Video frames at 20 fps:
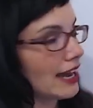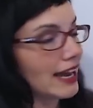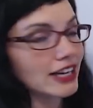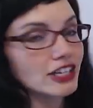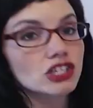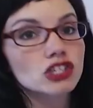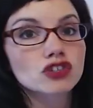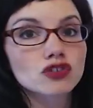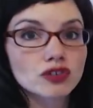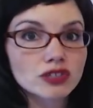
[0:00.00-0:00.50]

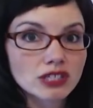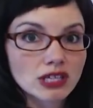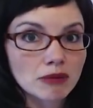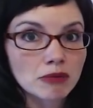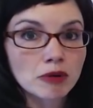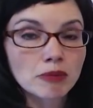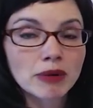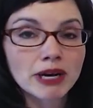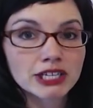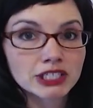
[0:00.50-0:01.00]
extra
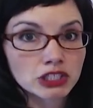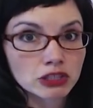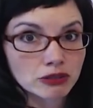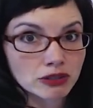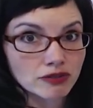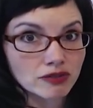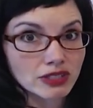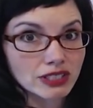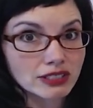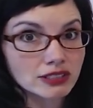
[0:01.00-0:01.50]
double bond
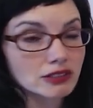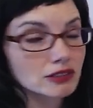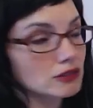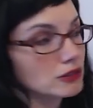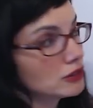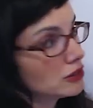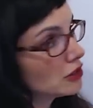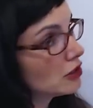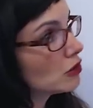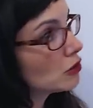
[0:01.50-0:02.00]
equivalent,
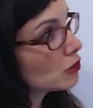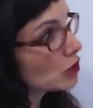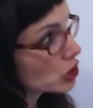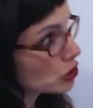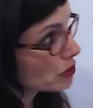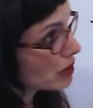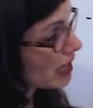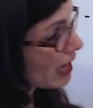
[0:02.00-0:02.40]
which we